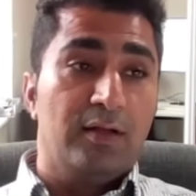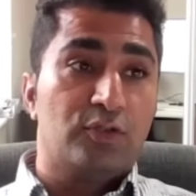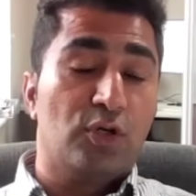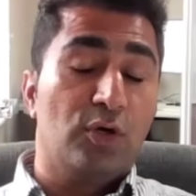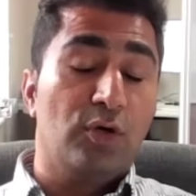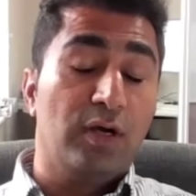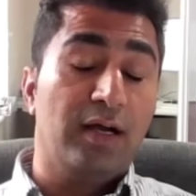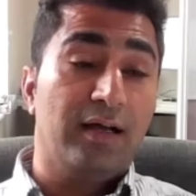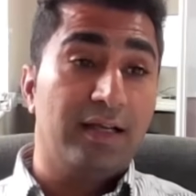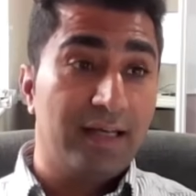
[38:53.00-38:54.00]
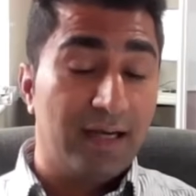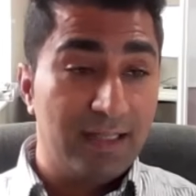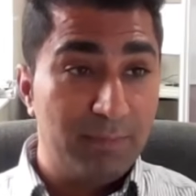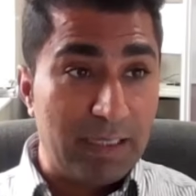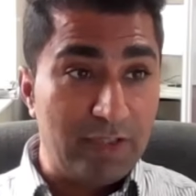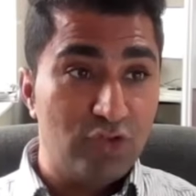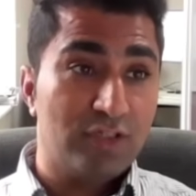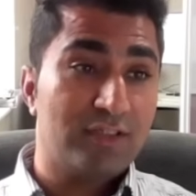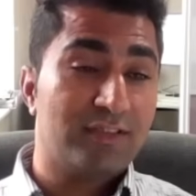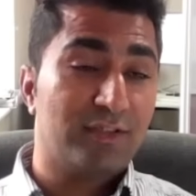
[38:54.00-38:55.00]
So regarding
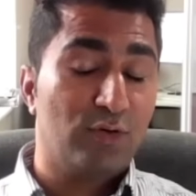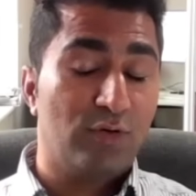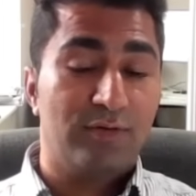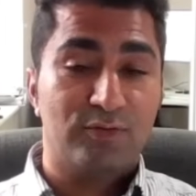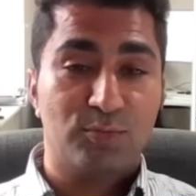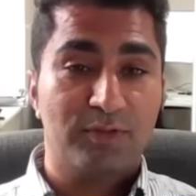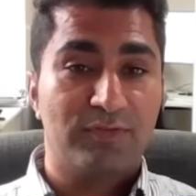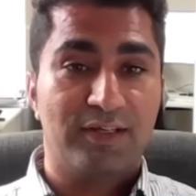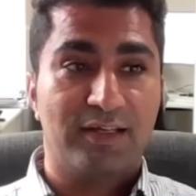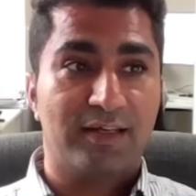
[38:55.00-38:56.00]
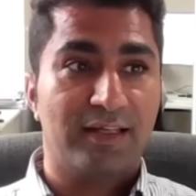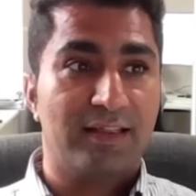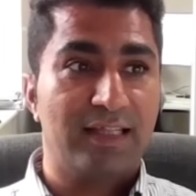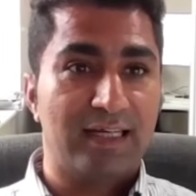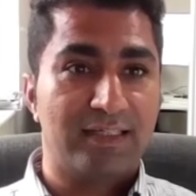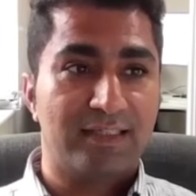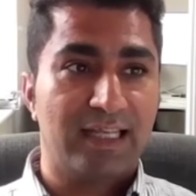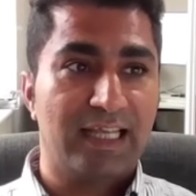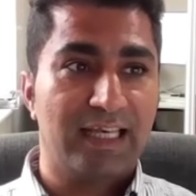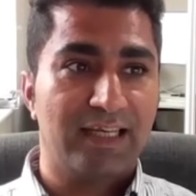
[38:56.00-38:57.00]
pensions, you know, to be fair, that's the
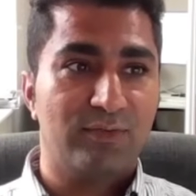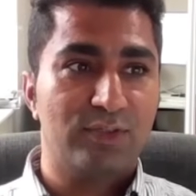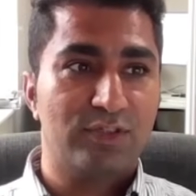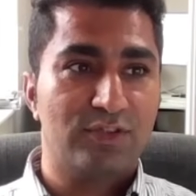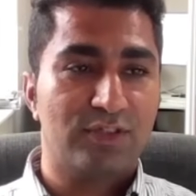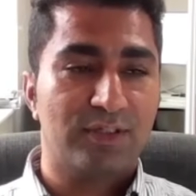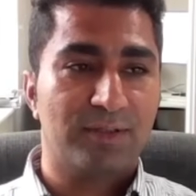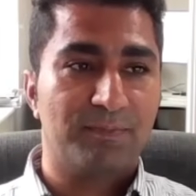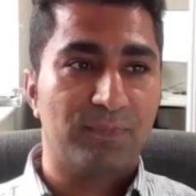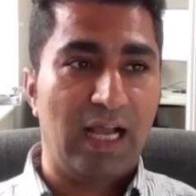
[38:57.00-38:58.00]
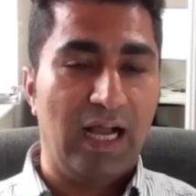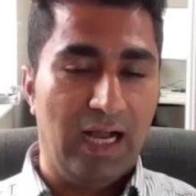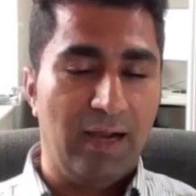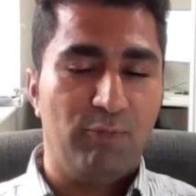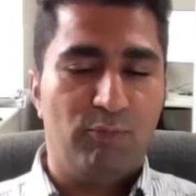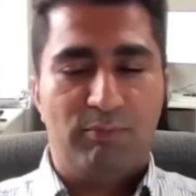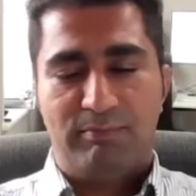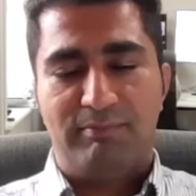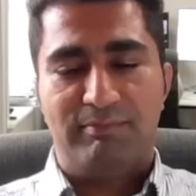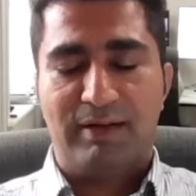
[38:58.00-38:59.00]
area which I
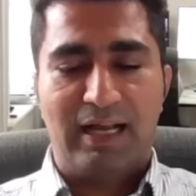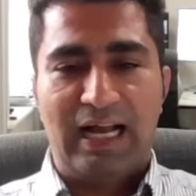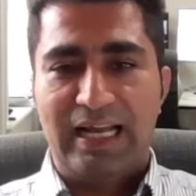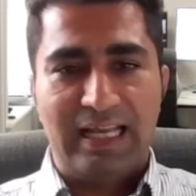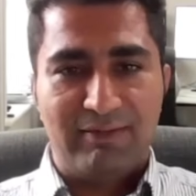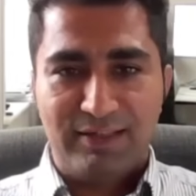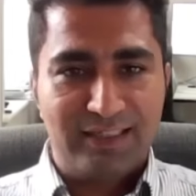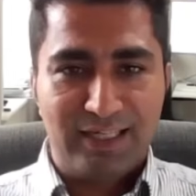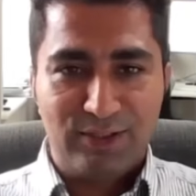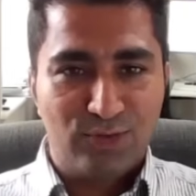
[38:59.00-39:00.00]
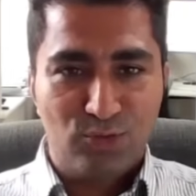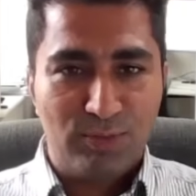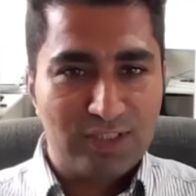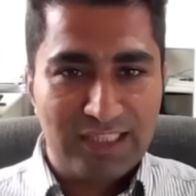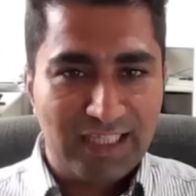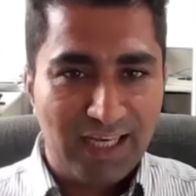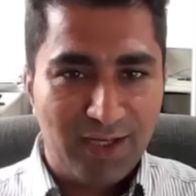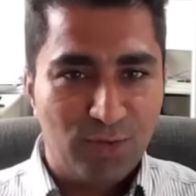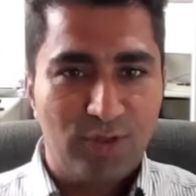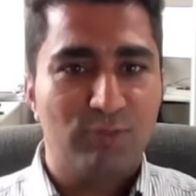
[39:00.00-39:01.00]
haven't done too much digging
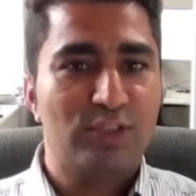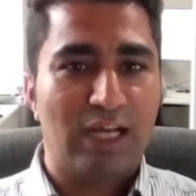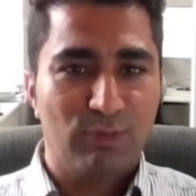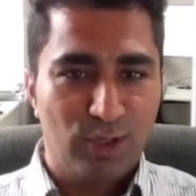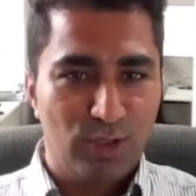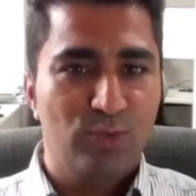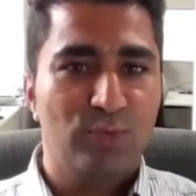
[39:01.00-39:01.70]
into it, which I will do